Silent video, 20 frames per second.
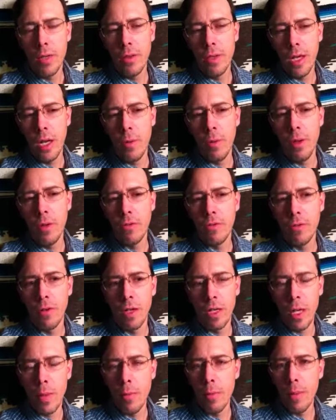Then I went for
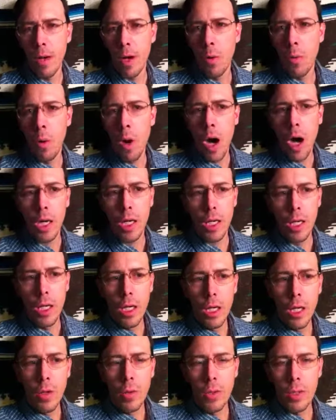a couple mile walk
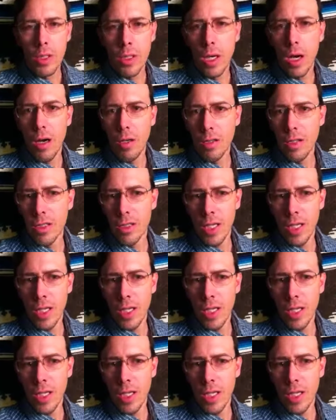with the dog,